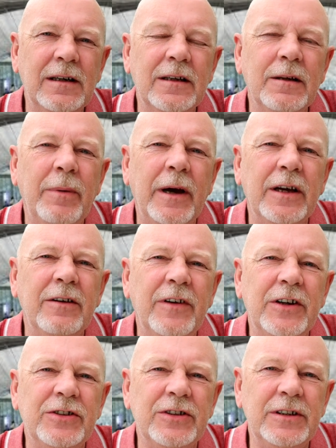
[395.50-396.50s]
And the bank
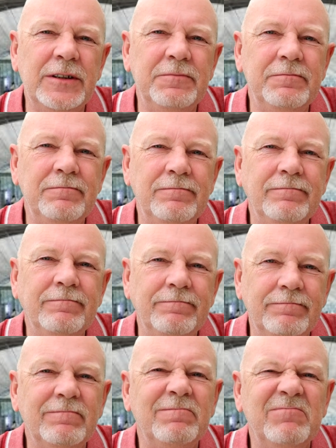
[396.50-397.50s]
eventually,
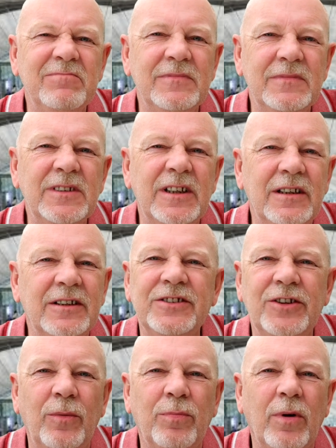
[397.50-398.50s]
yeah, it's
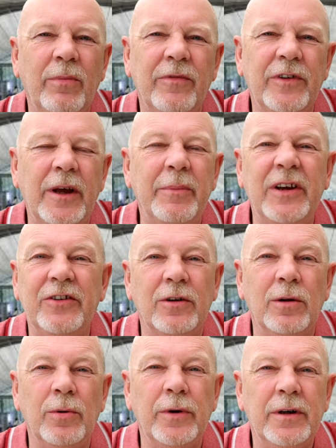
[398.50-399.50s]
no problem for them. He's a
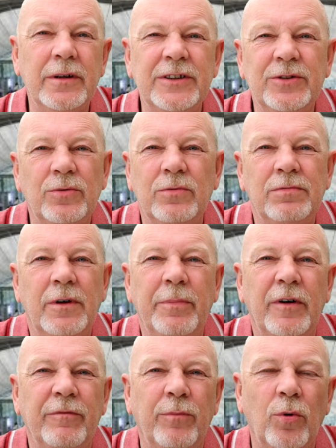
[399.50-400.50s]
lawyer, it's all
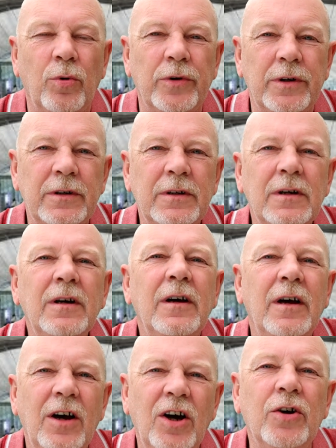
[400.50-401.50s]
above board.
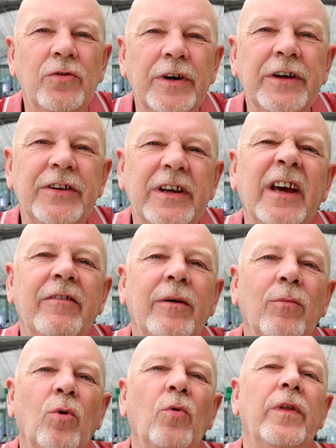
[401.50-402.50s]
Agree to give
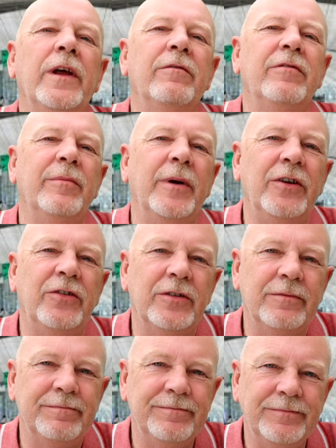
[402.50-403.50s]
him all the
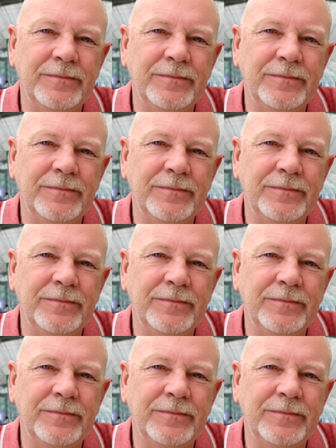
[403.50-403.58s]
information.